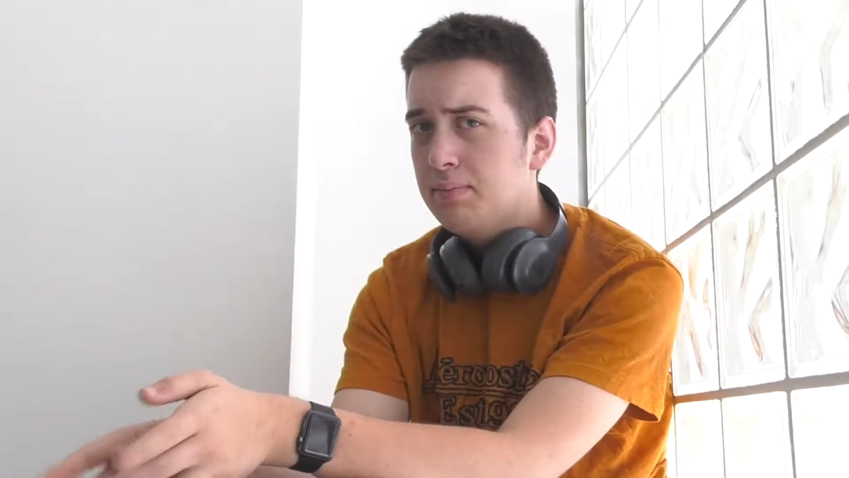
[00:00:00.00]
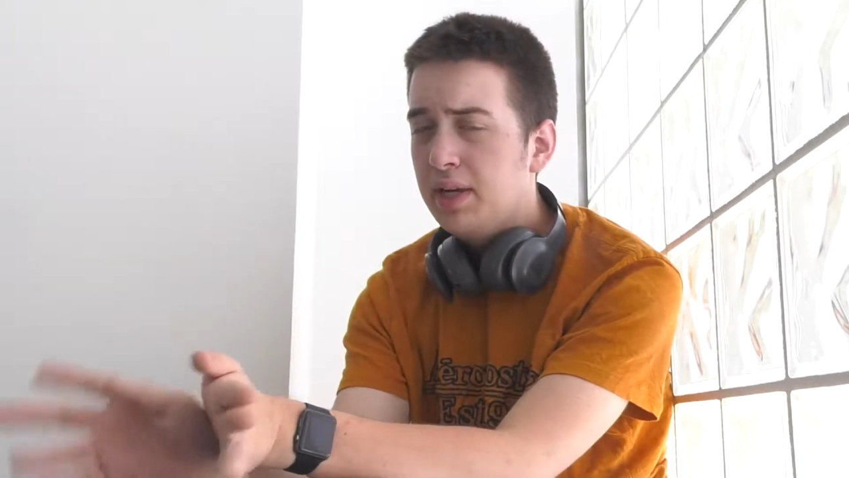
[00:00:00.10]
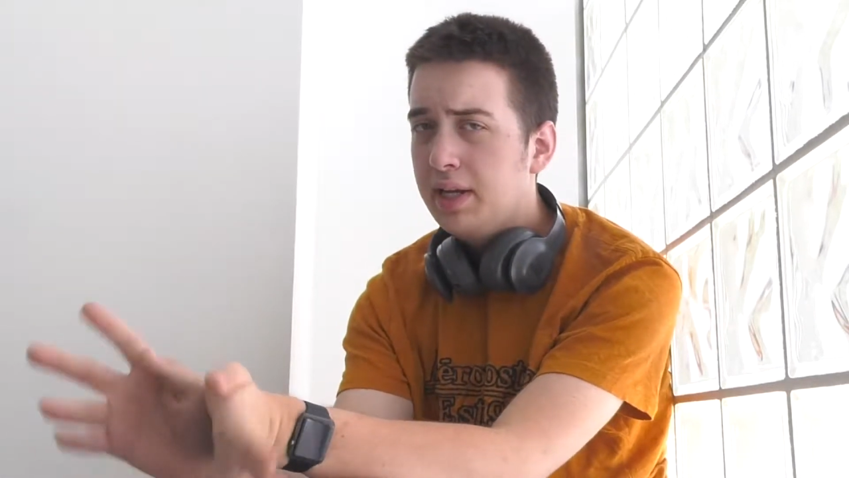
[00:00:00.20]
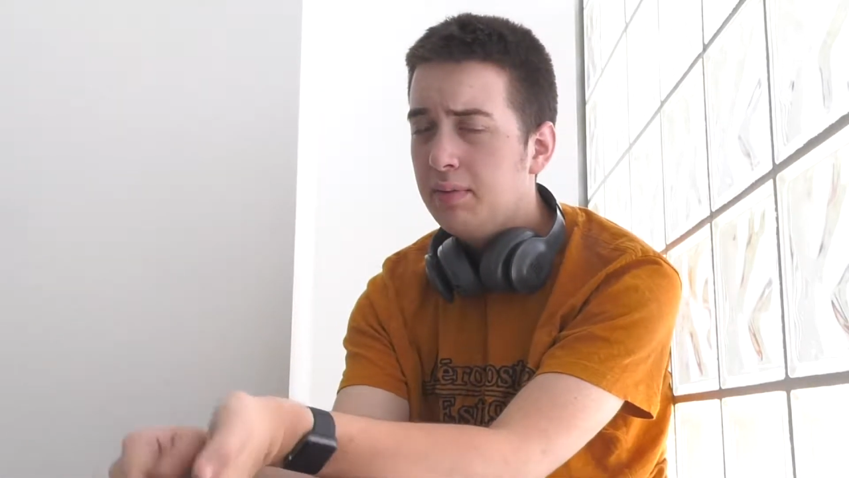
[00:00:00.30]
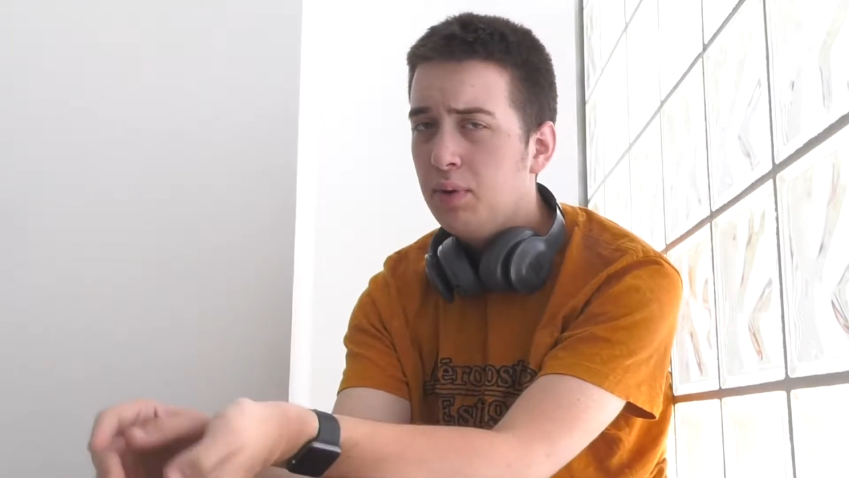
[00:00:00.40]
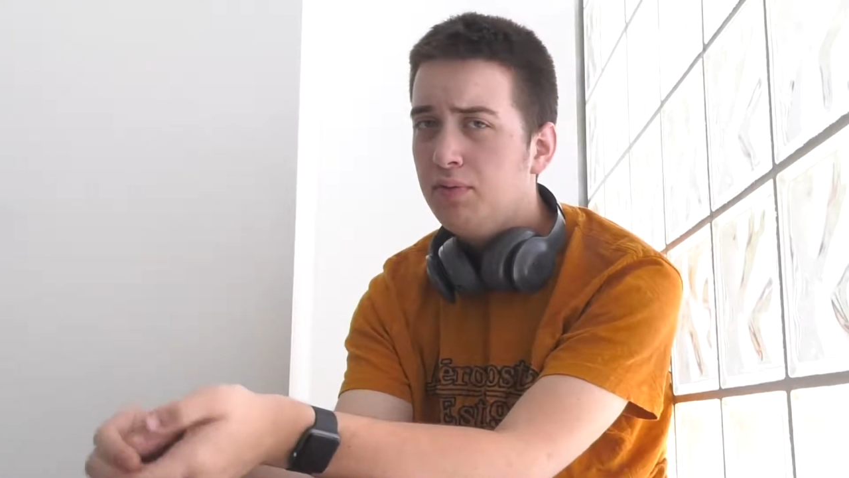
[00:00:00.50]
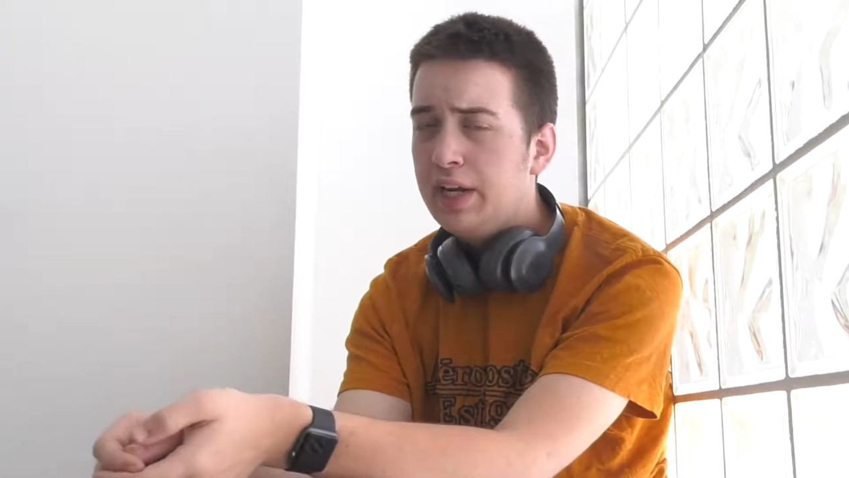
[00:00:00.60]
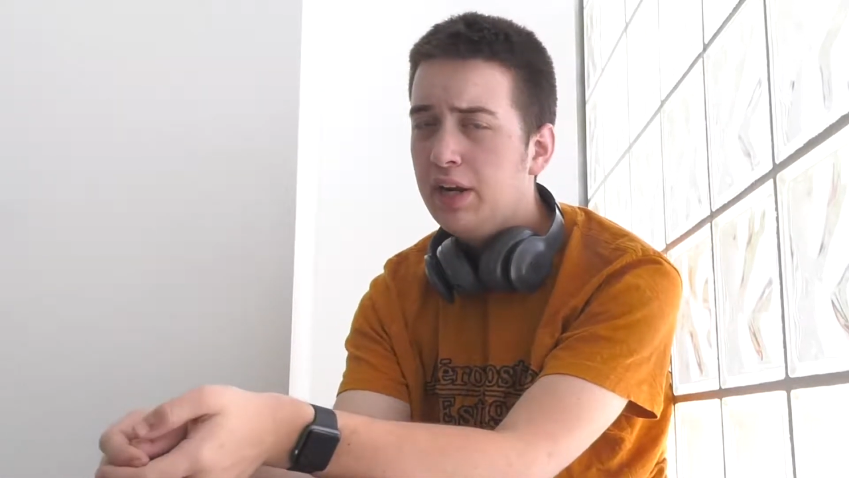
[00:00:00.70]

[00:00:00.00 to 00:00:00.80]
and bringing them over